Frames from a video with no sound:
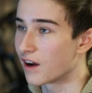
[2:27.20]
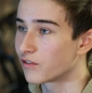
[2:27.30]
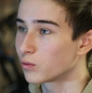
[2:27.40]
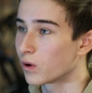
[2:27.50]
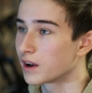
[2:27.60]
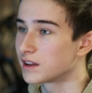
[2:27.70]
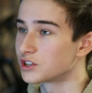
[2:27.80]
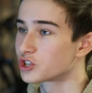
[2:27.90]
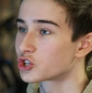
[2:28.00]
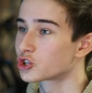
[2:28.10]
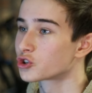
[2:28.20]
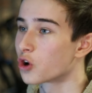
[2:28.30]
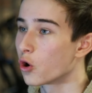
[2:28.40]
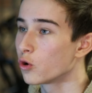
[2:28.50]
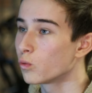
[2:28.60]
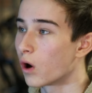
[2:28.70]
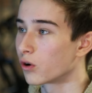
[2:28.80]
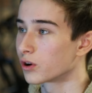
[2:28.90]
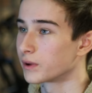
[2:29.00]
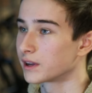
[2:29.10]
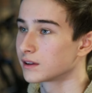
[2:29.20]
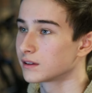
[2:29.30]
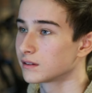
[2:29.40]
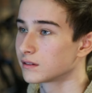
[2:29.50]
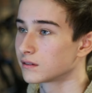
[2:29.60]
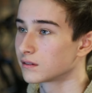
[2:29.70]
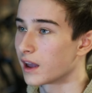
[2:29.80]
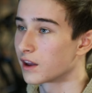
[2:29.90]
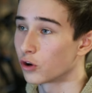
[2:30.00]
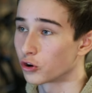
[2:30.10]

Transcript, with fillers: everyone is so welcoming and